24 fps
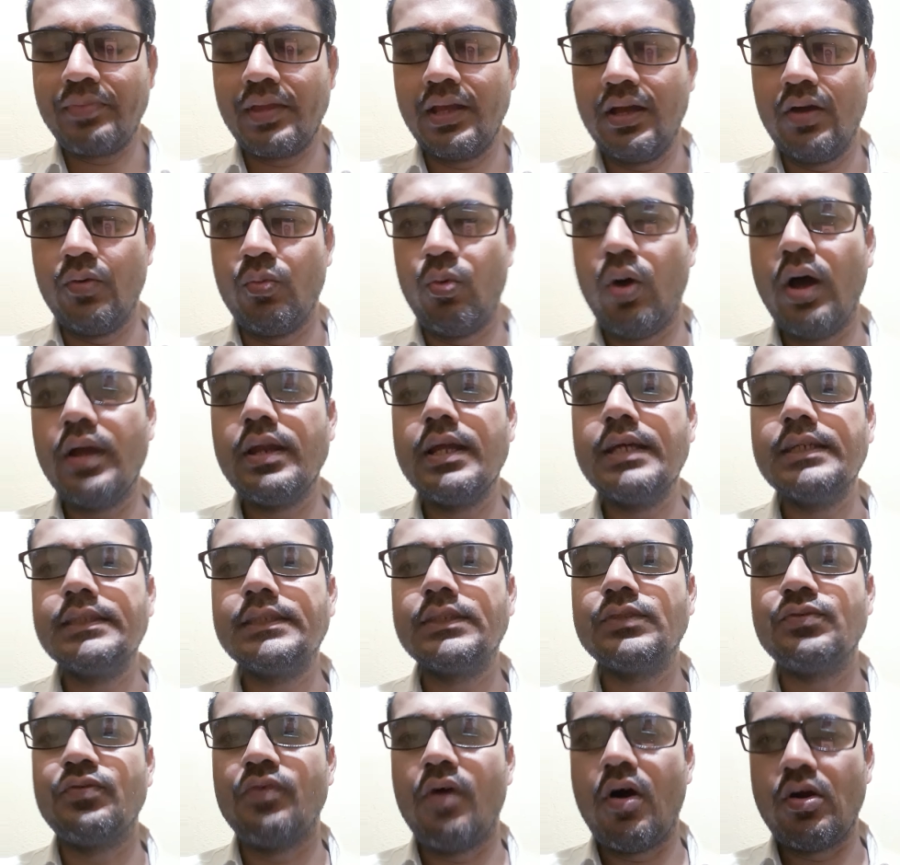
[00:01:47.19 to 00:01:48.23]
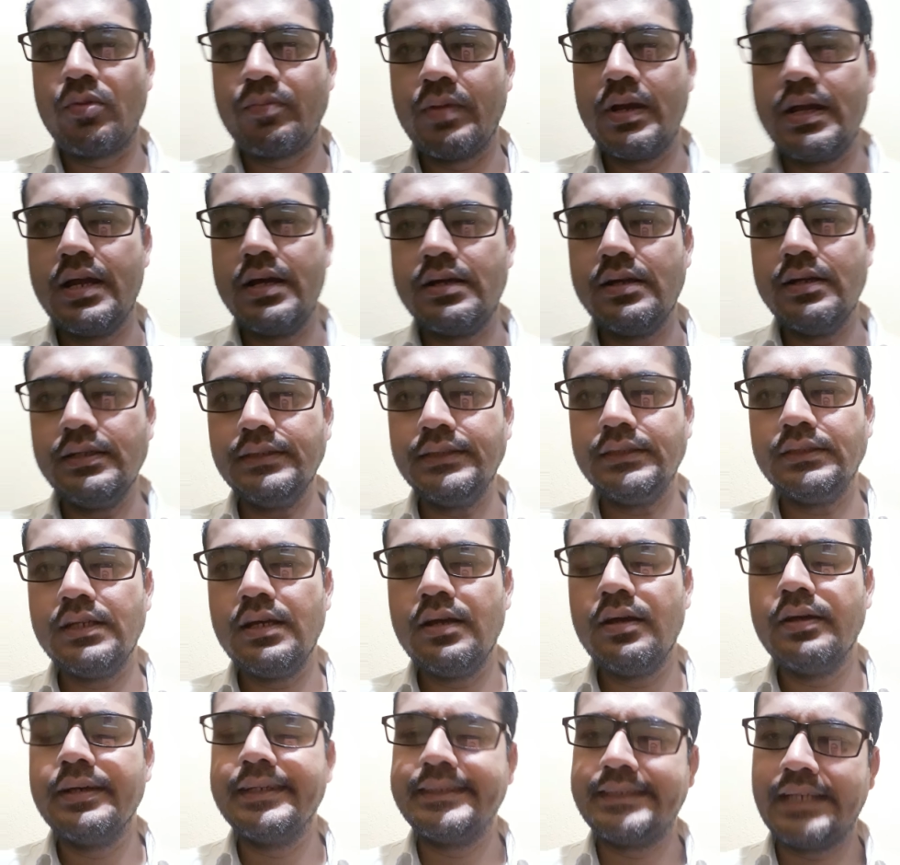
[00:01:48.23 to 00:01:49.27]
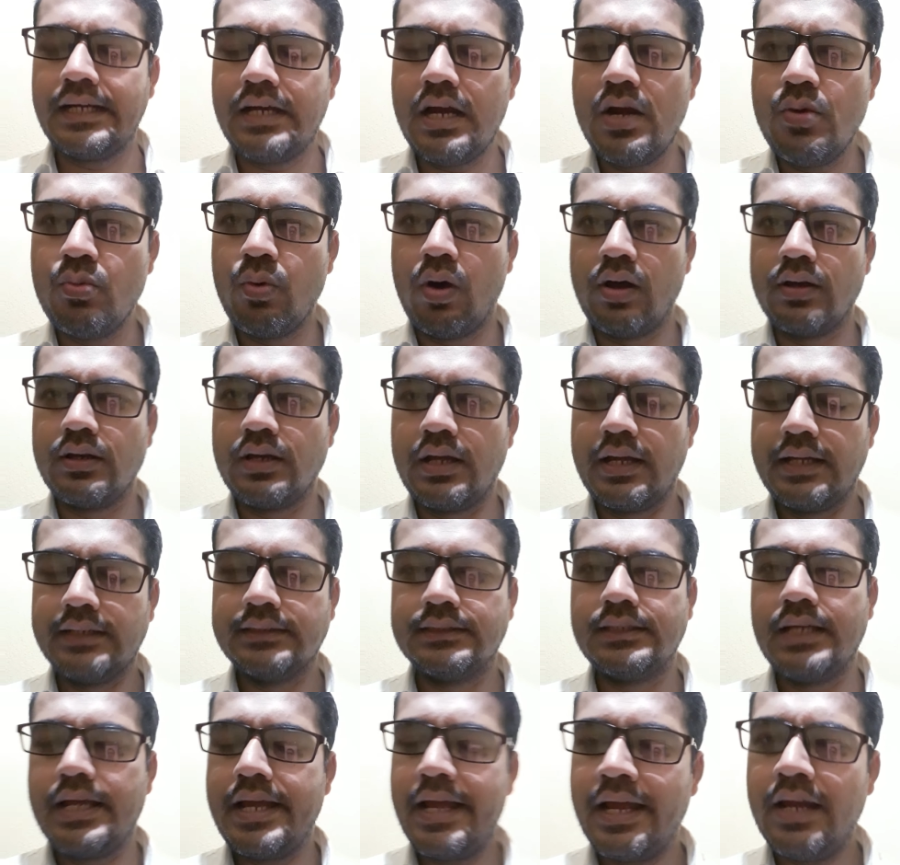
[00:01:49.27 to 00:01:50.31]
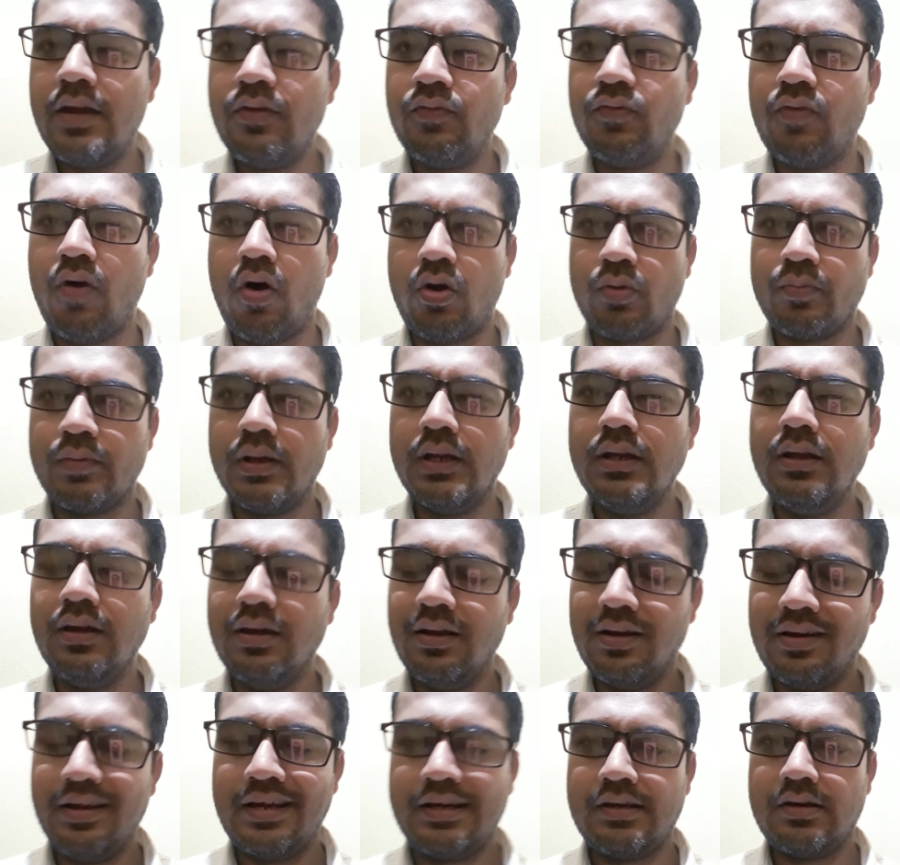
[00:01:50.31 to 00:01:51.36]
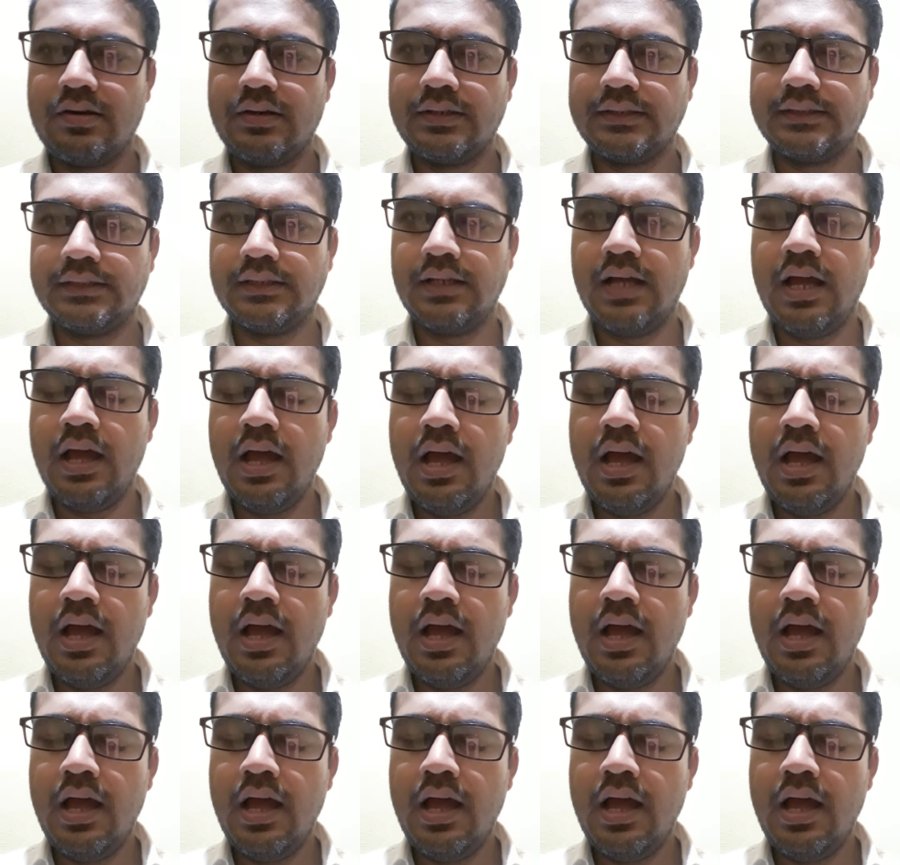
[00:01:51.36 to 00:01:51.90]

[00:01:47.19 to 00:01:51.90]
One is formal letters, second one is informal letters.